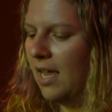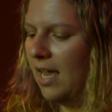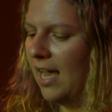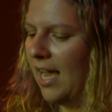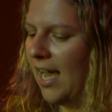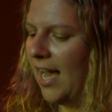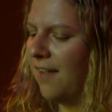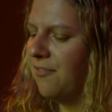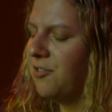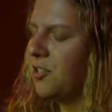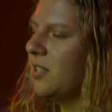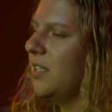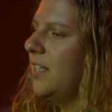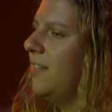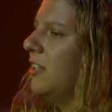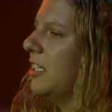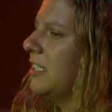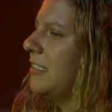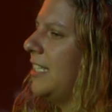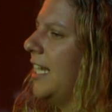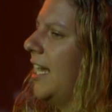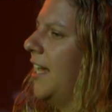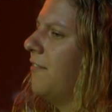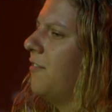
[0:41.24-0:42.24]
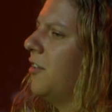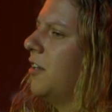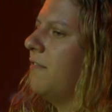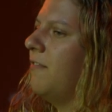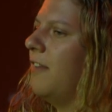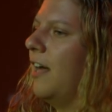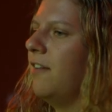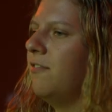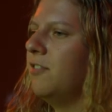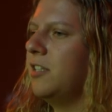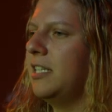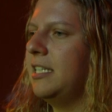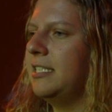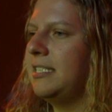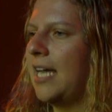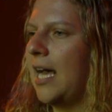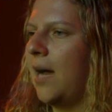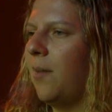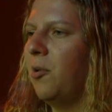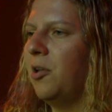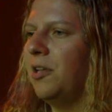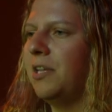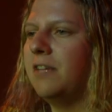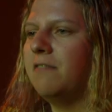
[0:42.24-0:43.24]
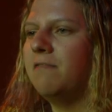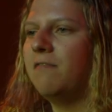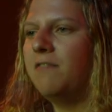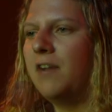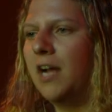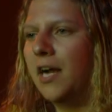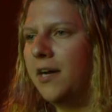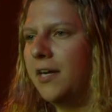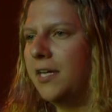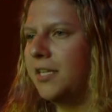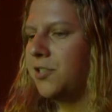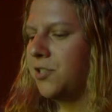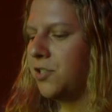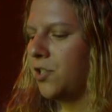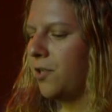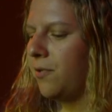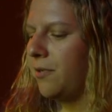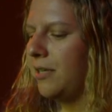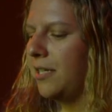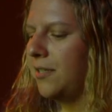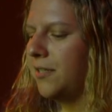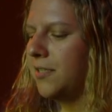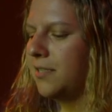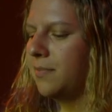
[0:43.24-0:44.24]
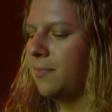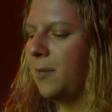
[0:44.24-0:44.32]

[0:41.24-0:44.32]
After leaving Stanford, Velvalee dabbled in various careers,